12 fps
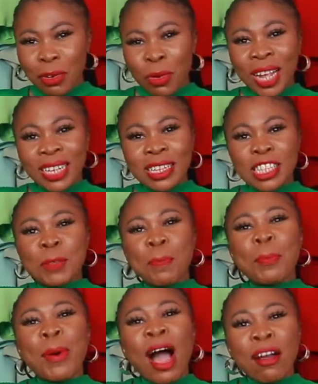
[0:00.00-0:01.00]
look at the
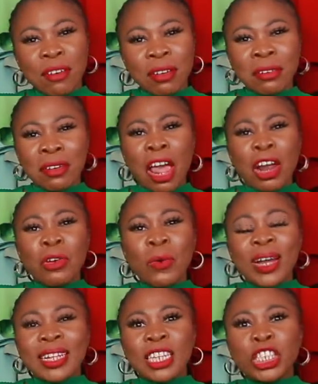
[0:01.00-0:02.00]
sparkle
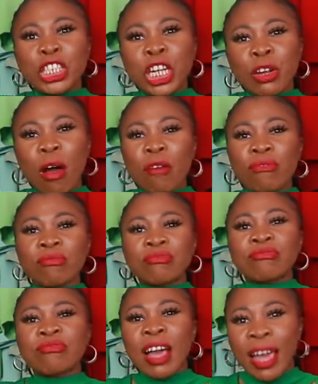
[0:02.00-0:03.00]
look at the shade
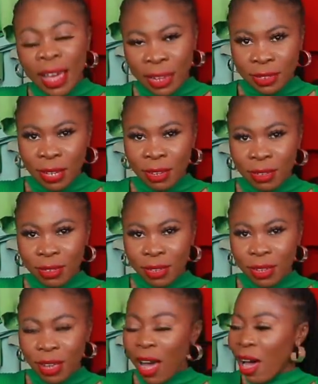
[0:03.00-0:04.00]
of red
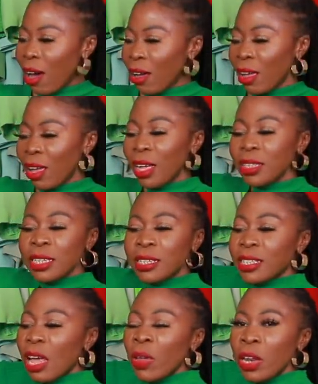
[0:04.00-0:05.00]
ah this
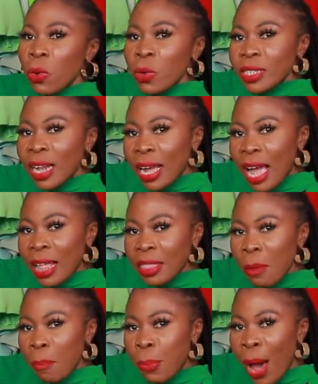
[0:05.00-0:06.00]
is how it looks like at
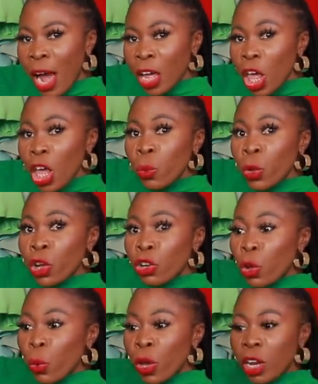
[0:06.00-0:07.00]
the back. We're
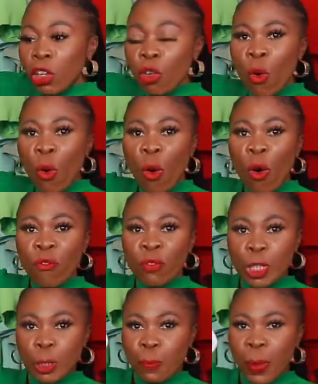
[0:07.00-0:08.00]
going to quickly go
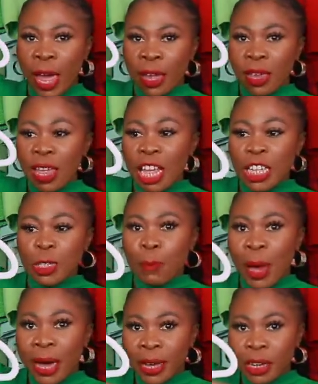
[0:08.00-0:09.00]
over spec
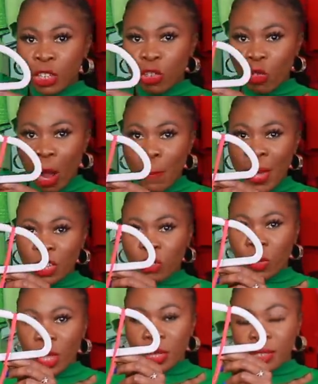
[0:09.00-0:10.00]
spaghetti strap as
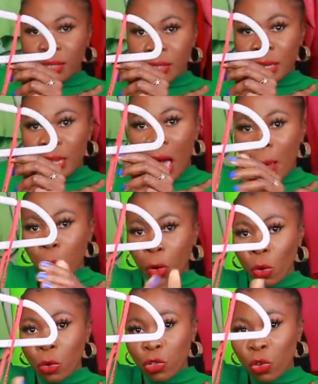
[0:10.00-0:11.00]
you can see. I'm
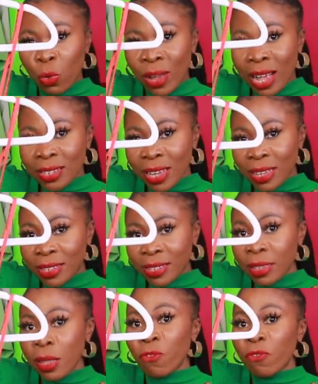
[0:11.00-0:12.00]
close so you guys can
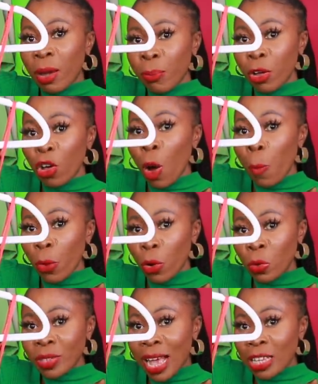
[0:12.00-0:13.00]
see the fabric up
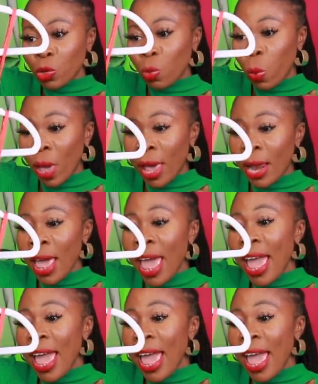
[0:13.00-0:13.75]
close as well.